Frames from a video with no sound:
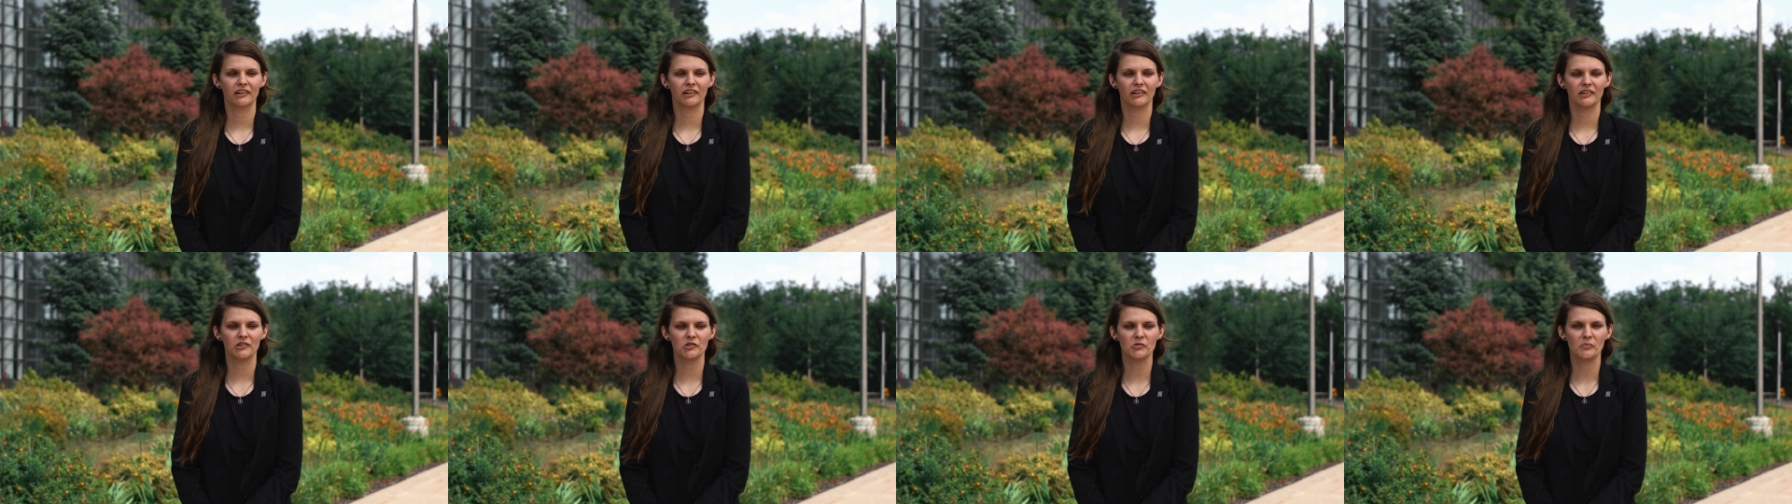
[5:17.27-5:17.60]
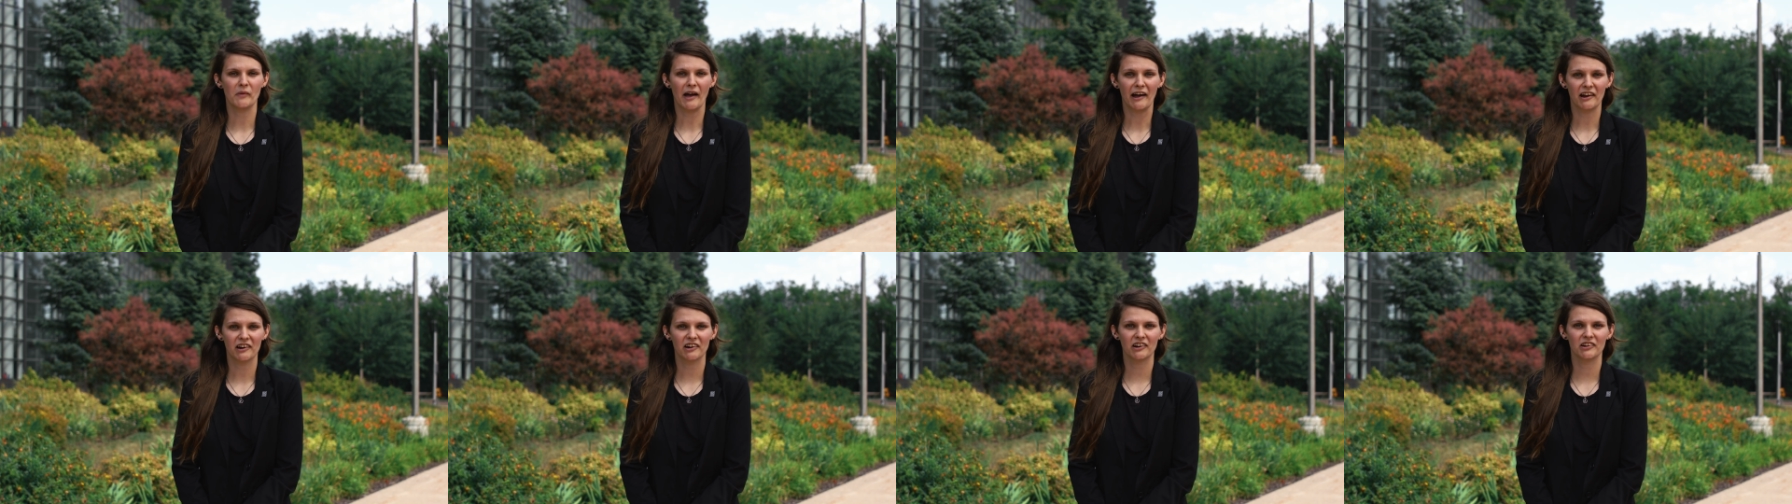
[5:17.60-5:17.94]
you
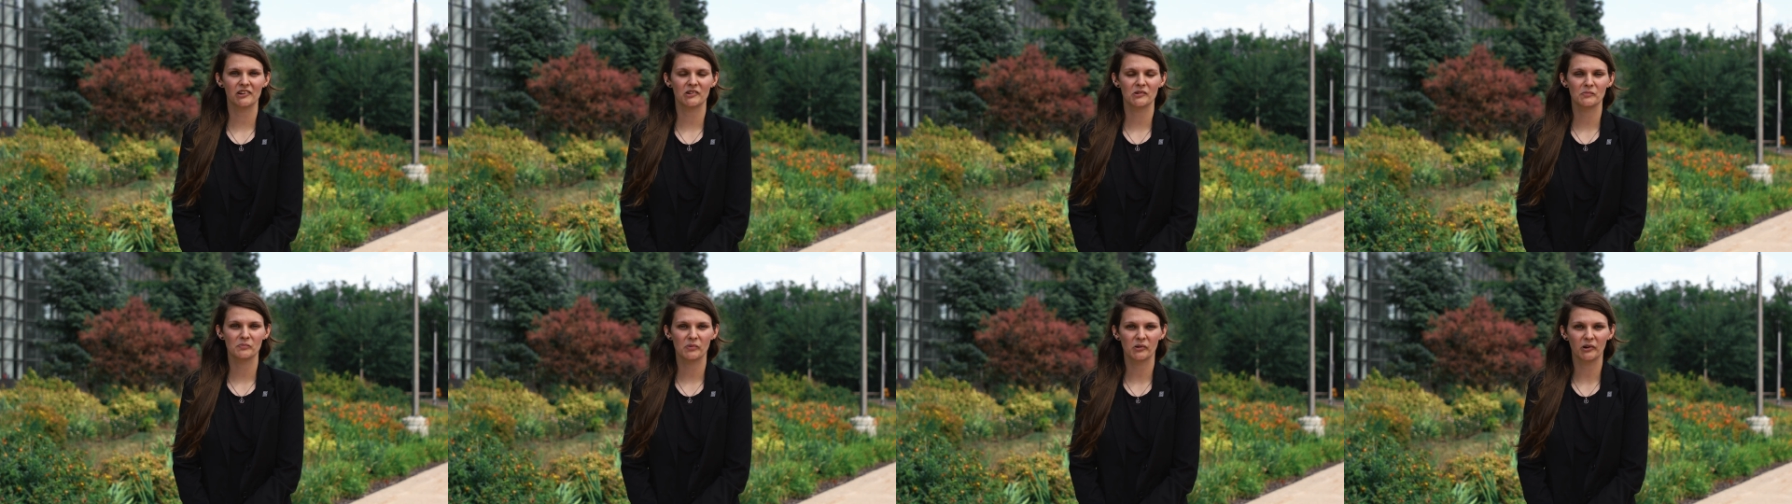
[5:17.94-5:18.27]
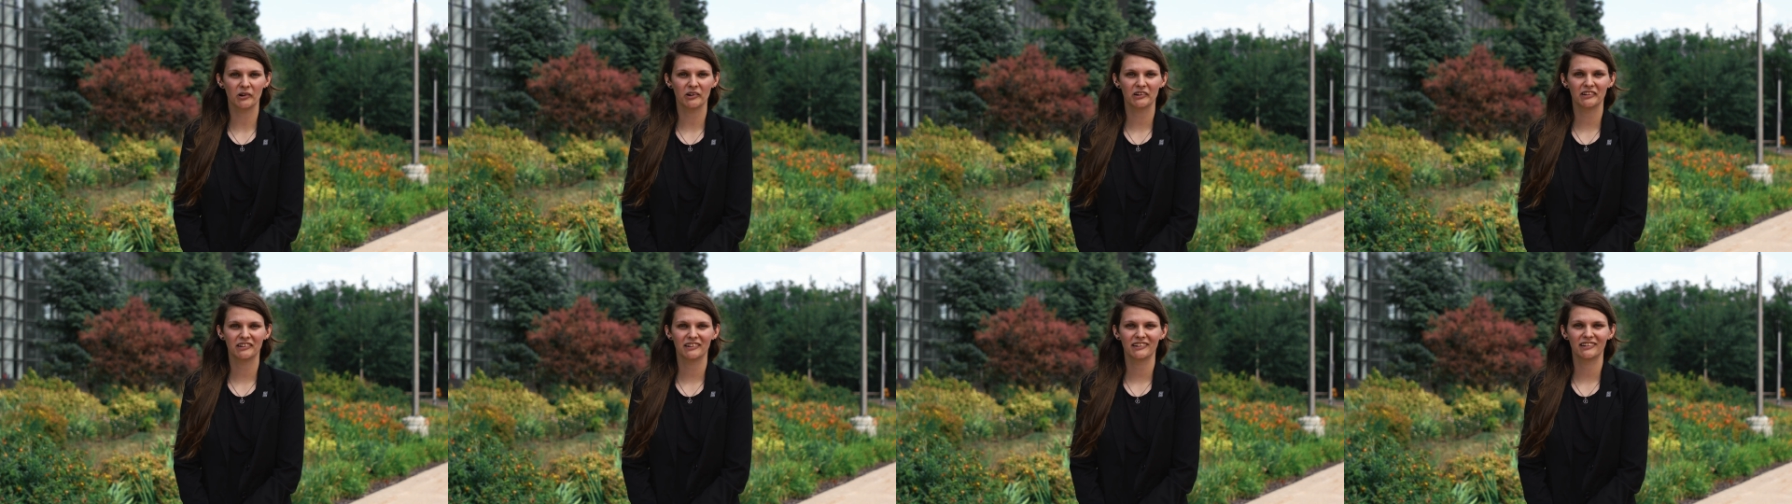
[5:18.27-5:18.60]
matter, you're
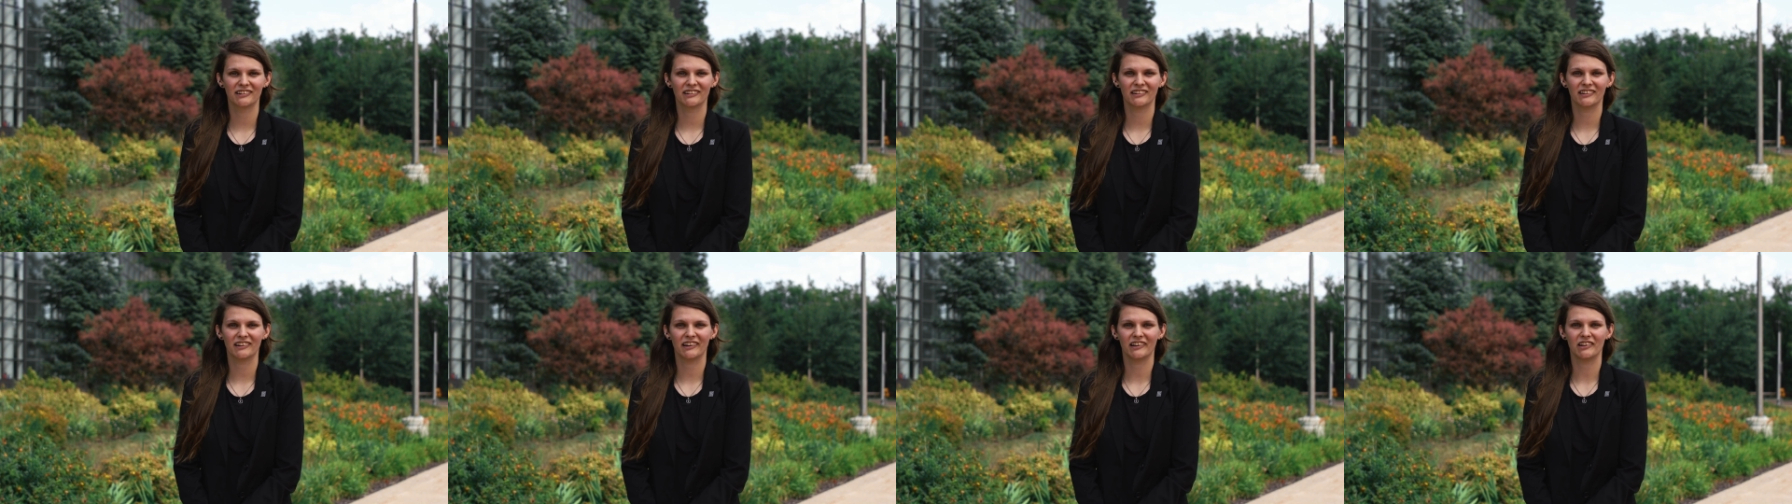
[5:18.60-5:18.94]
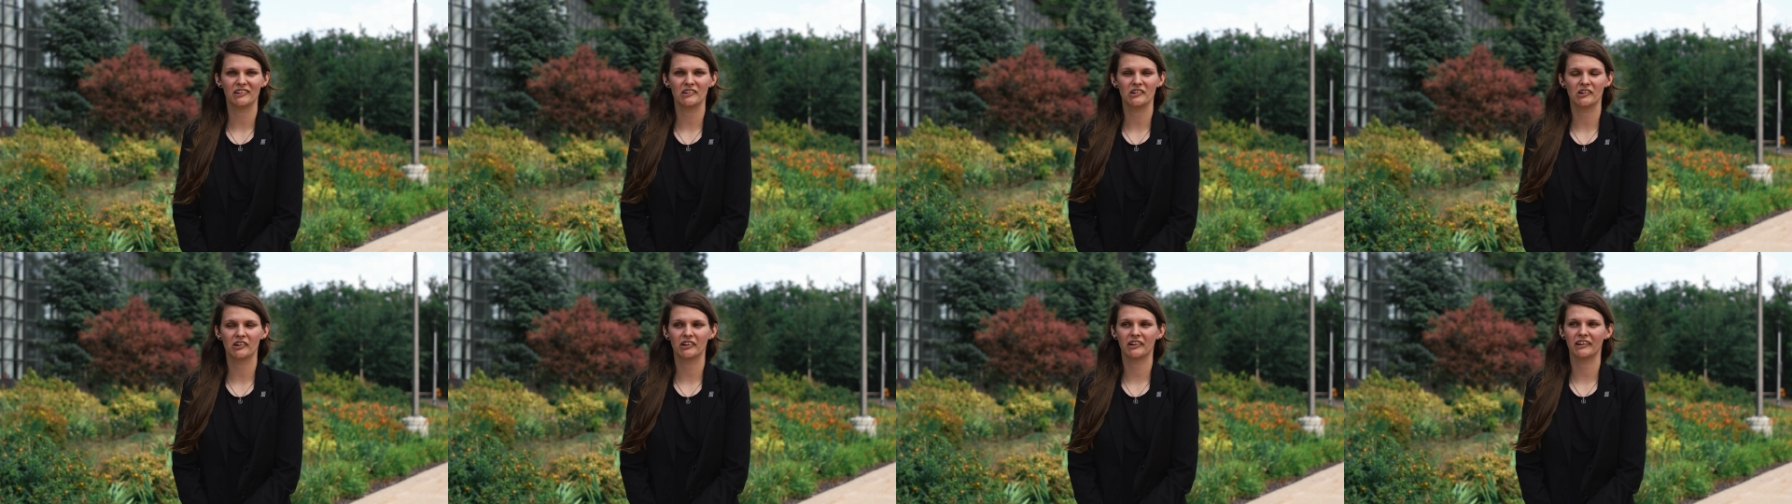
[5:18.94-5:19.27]
important, and your